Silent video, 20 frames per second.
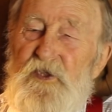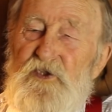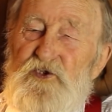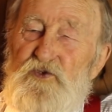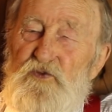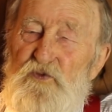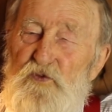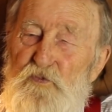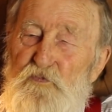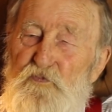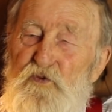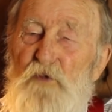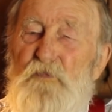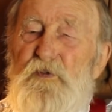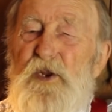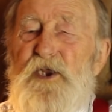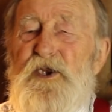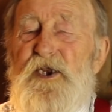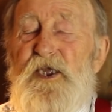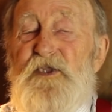that you would
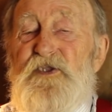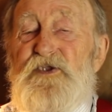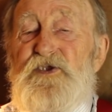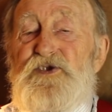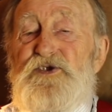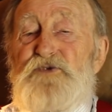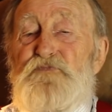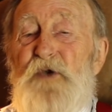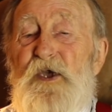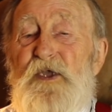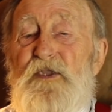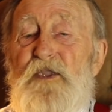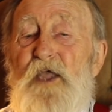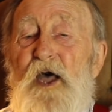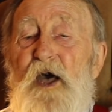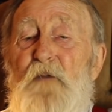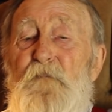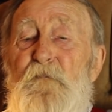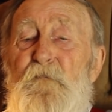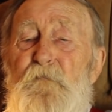probably need to spend
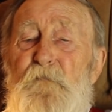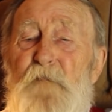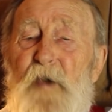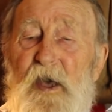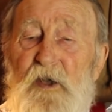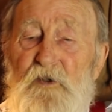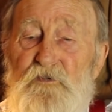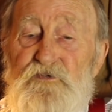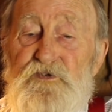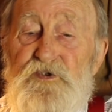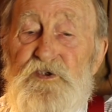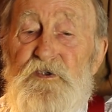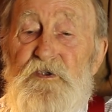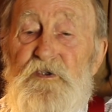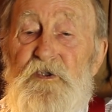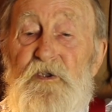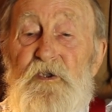about